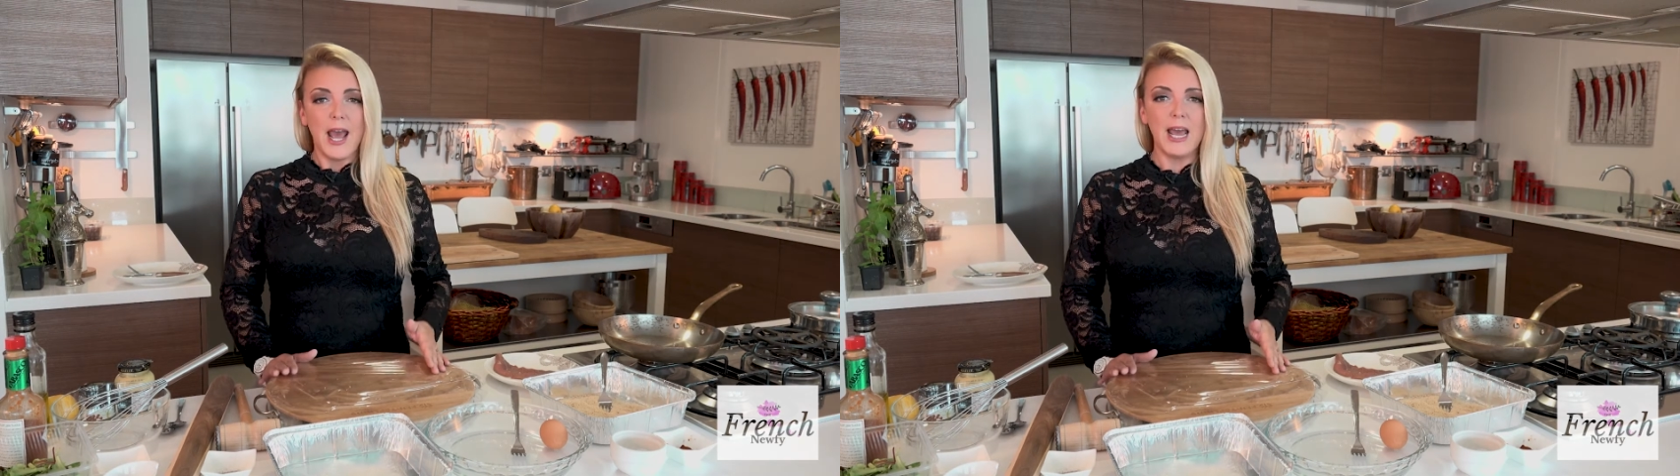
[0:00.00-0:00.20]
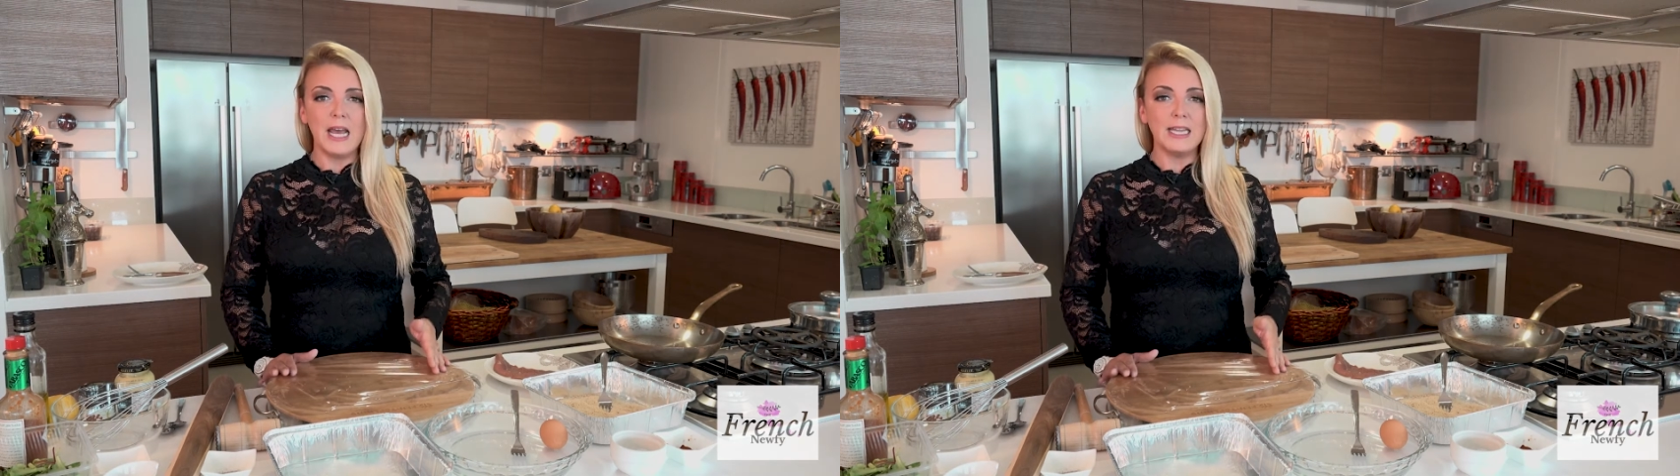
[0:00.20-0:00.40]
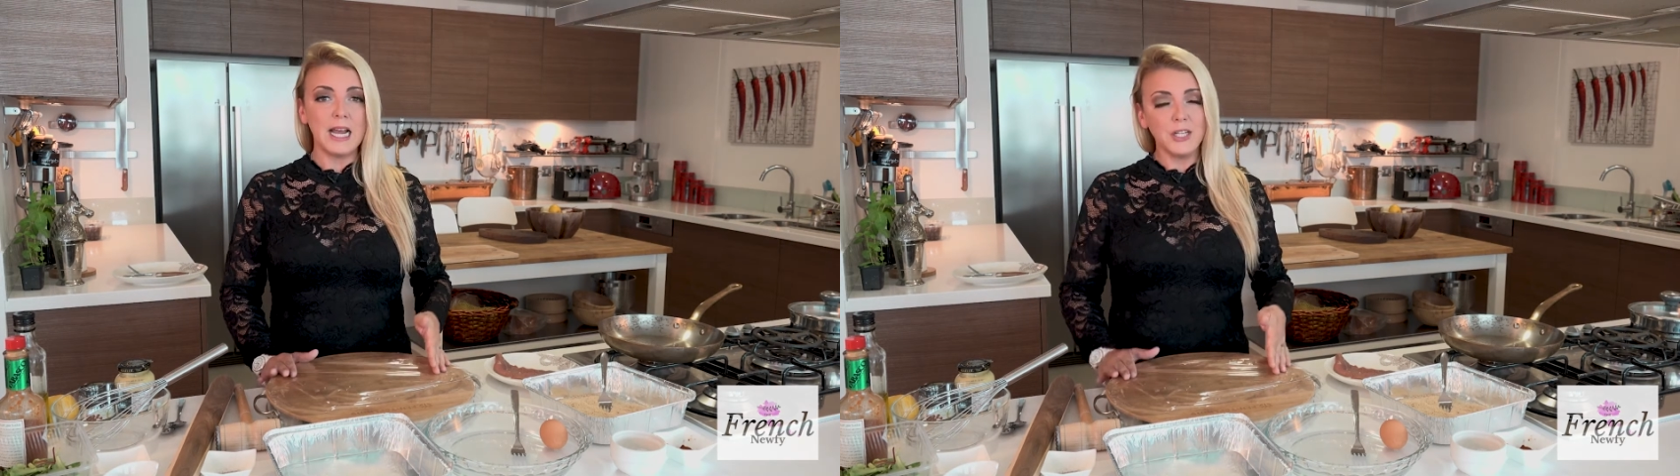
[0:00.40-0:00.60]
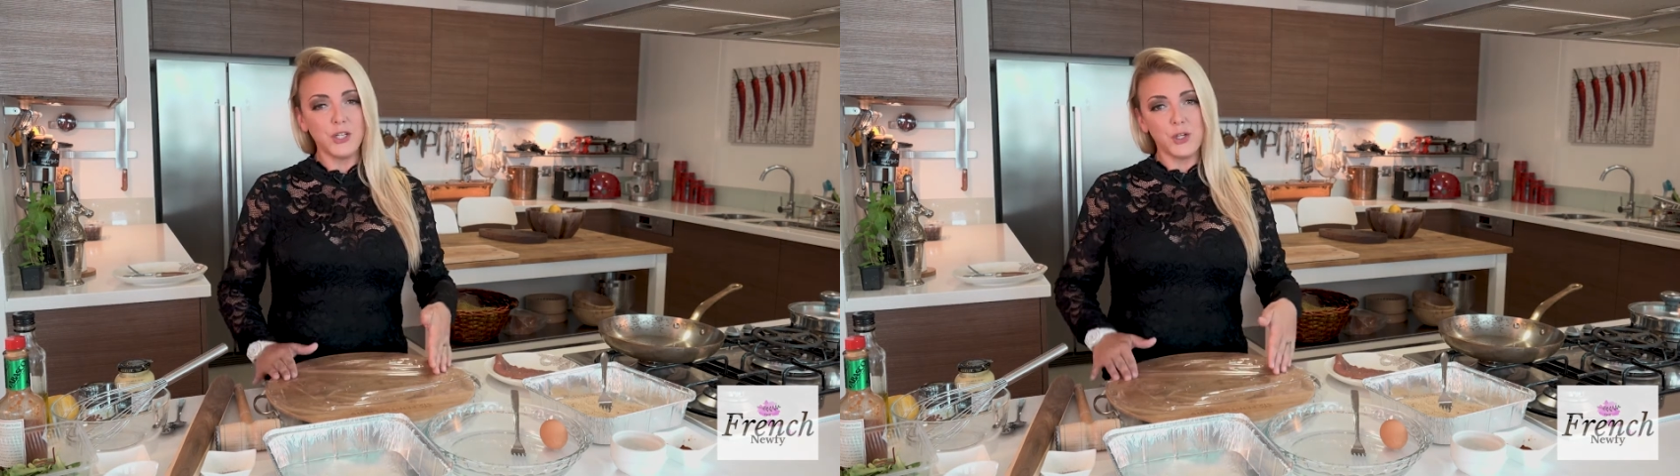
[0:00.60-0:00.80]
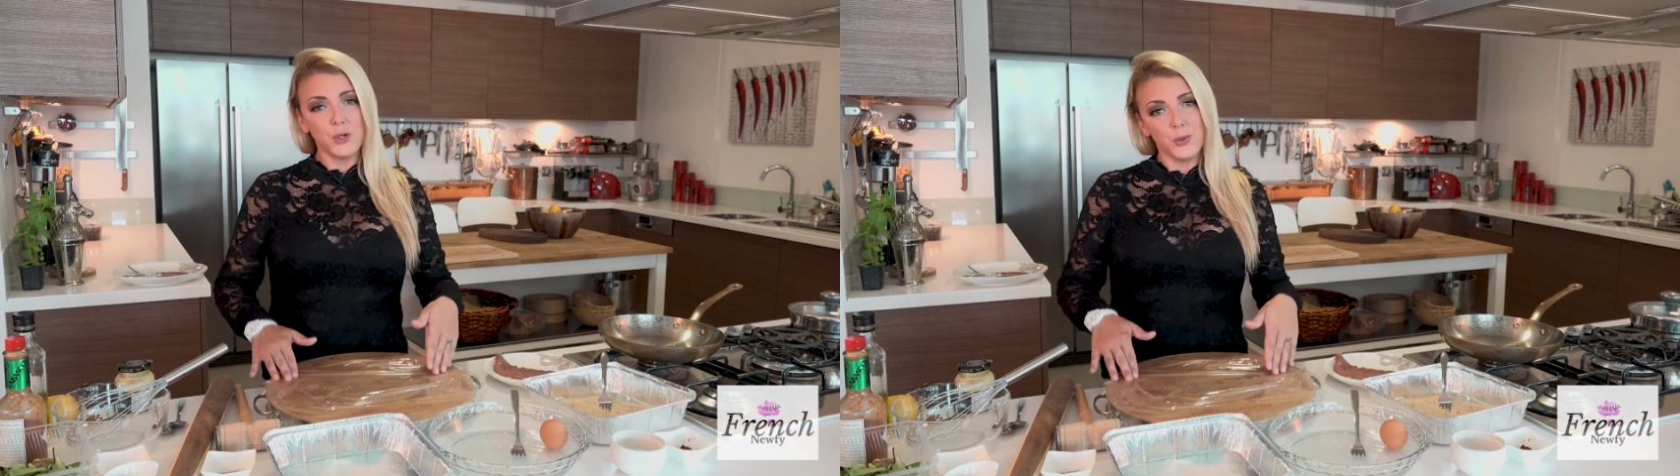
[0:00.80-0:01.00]
And
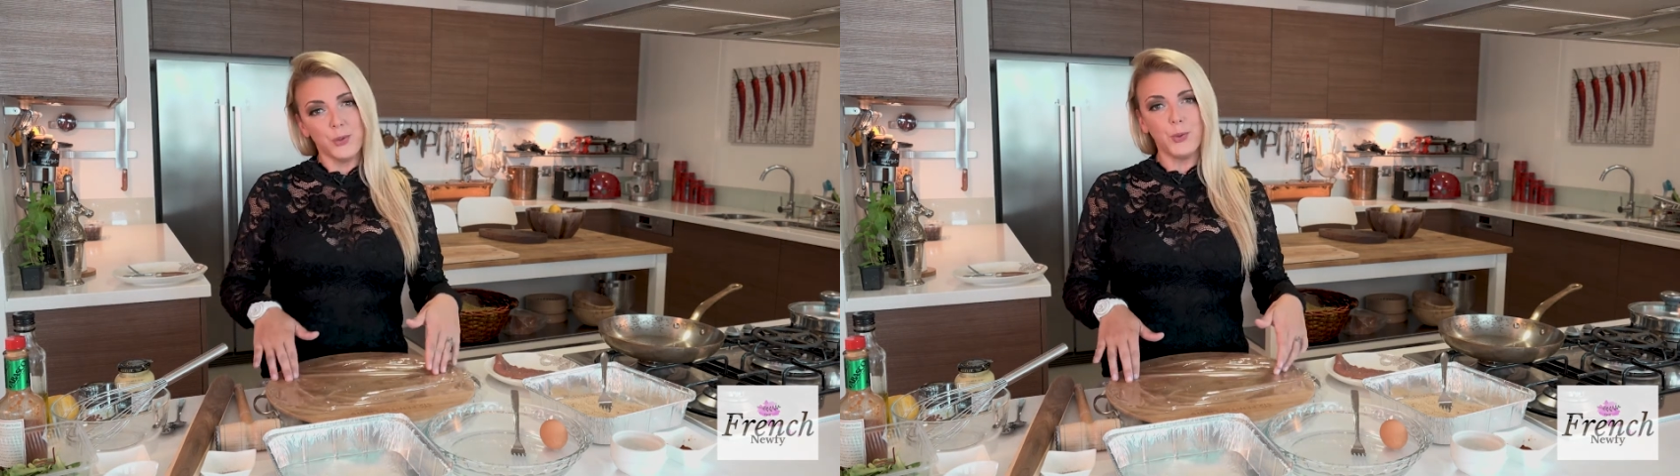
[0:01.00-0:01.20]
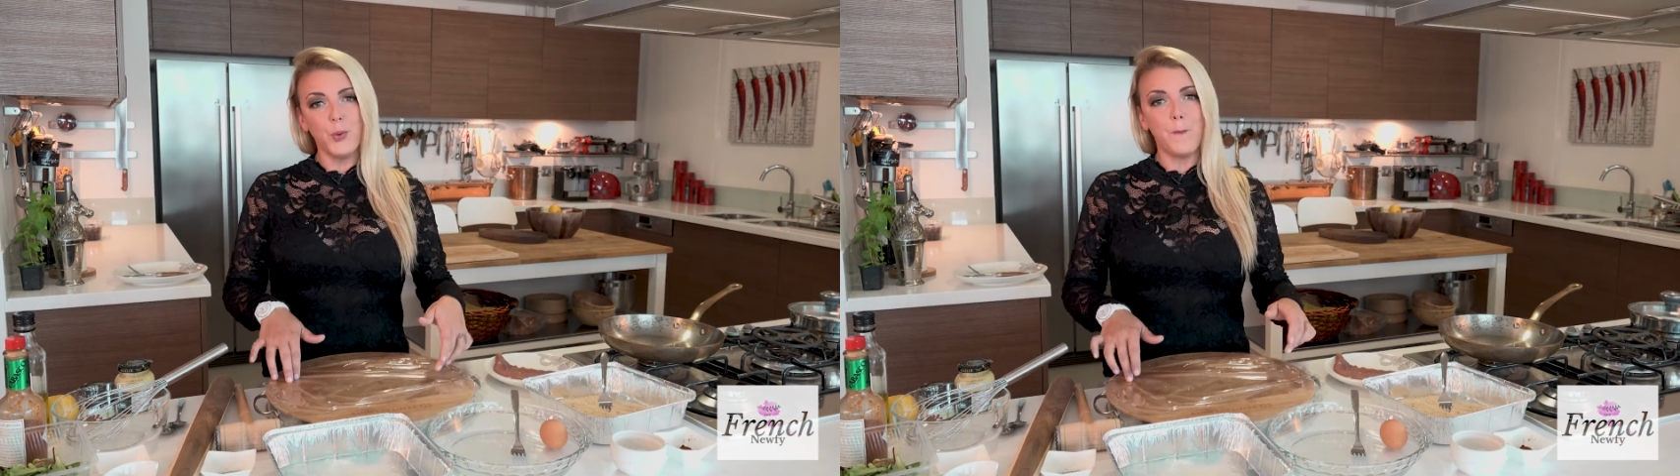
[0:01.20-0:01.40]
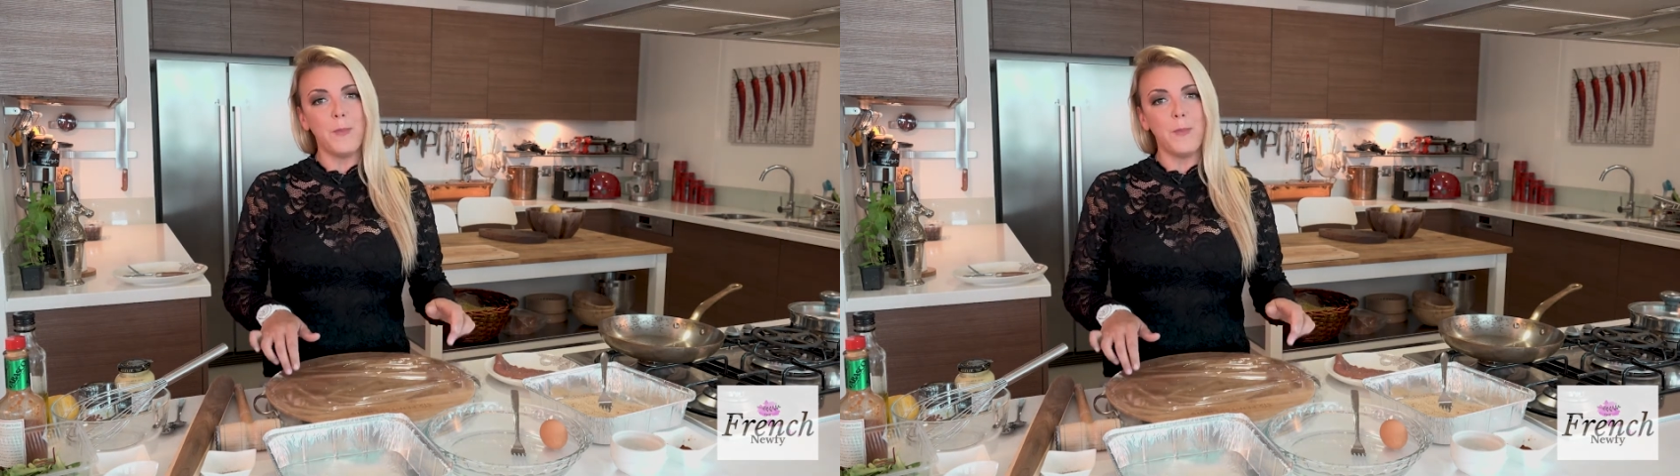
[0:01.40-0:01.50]
that's true,